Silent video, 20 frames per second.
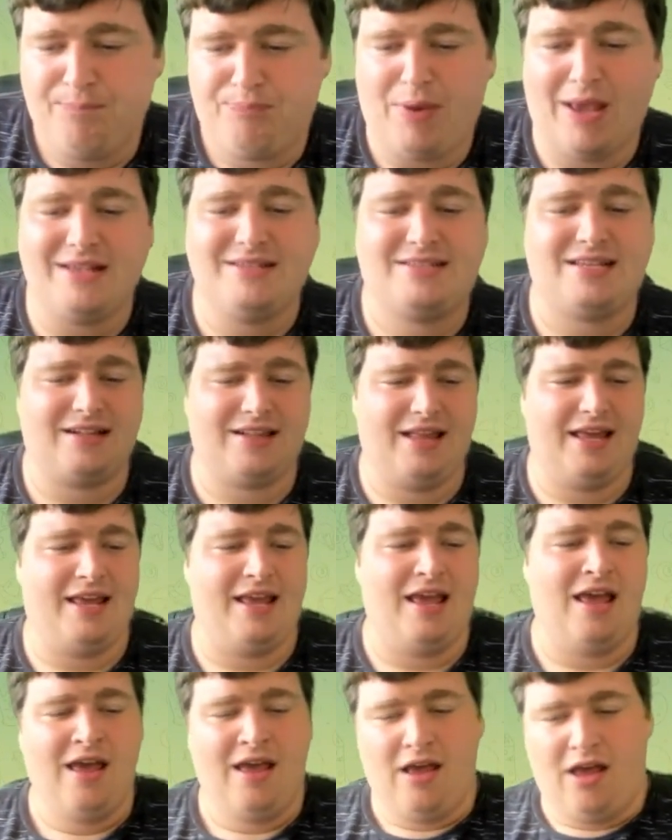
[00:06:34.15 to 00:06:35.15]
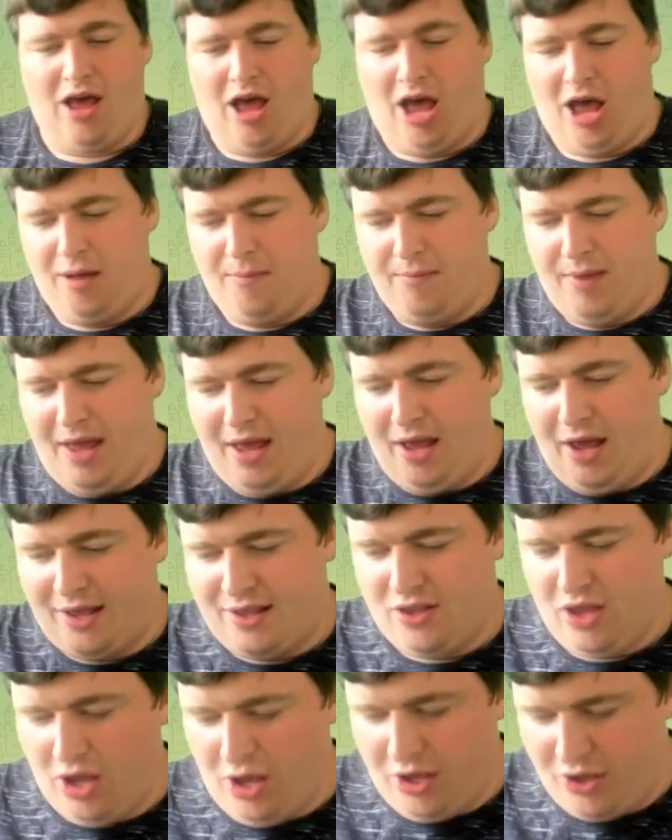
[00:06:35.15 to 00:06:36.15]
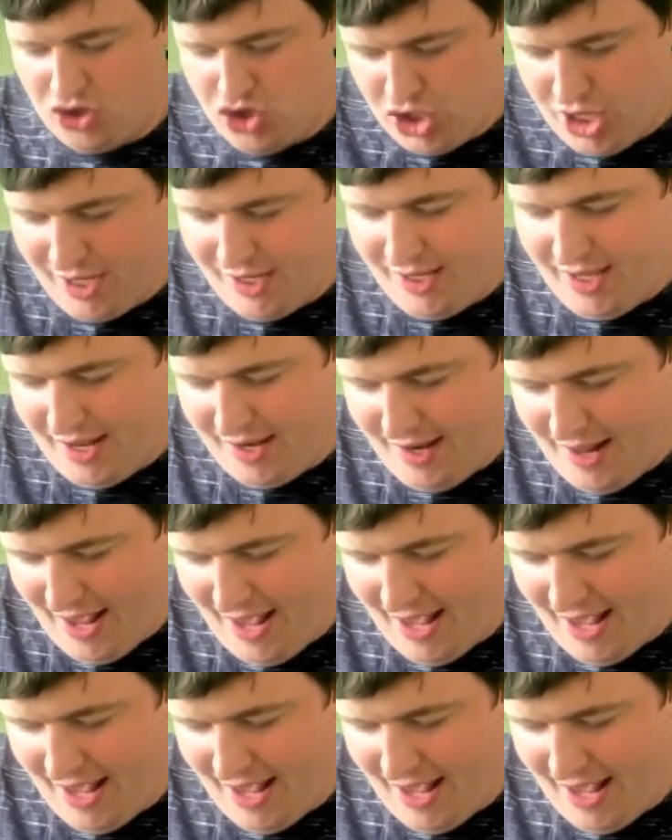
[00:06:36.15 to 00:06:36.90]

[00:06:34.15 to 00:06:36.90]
Basically, um, a, a chicken